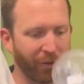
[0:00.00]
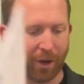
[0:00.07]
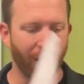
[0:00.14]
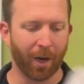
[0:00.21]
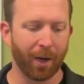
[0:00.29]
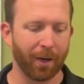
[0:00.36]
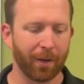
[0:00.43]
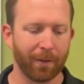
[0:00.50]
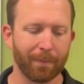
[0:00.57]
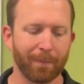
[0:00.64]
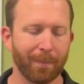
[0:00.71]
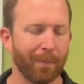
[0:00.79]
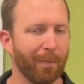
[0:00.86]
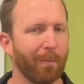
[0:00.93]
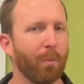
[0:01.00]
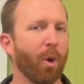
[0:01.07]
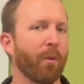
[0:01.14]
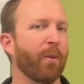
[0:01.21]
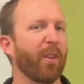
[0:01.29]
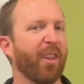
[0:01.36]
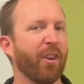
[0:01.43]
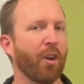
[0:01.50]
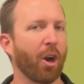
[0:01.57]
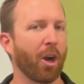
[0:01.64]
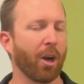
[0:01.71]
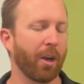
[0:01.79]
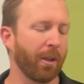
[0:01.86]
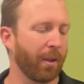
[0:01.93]
jar, more for the
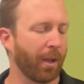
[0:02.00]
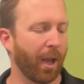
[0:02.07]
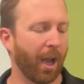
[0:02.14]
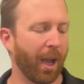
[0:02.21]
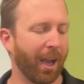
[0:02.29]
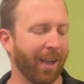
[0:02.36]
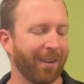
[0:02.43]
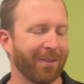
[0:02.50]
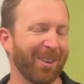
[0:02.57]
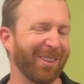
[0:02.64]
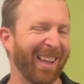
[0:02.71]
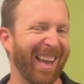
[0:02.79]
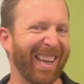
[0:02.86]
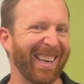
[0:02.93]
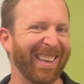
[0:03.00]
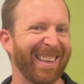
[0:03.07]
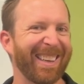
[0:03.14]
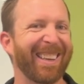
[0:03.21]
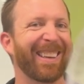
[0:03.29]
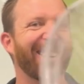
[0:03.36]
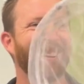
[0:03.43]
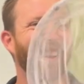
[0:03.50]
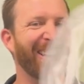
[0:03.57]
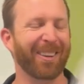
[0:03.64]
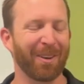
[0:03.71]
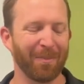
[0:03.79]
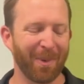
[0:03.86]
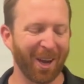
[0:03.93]
nerd. If you like
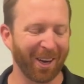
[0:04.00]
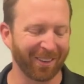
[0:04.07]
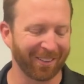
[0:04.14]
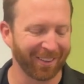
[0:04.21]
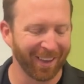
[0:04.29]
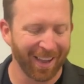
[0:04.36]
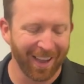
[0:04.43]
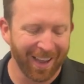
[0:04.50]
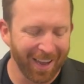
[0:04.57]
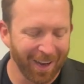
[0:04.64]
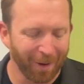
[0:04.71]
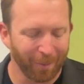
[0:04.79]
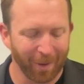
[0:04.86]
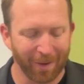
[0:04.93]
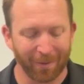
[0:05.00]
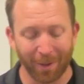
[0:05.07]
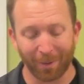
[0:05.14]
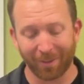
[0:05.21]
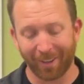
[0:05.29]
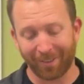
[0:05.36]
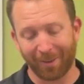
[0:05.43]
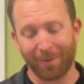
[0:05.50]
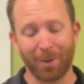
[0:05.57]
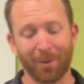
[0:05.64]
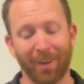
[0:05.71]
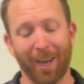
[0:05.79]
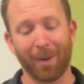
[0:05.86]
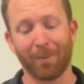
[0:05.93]
collecting bugs, we've used this a few
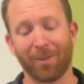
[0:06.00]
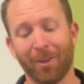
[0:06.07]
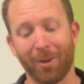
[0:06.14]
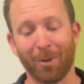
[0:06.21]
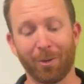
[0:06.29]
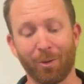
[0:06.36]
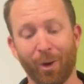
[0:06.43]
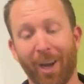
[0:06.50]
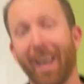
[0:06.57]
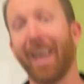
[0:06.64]
times to try to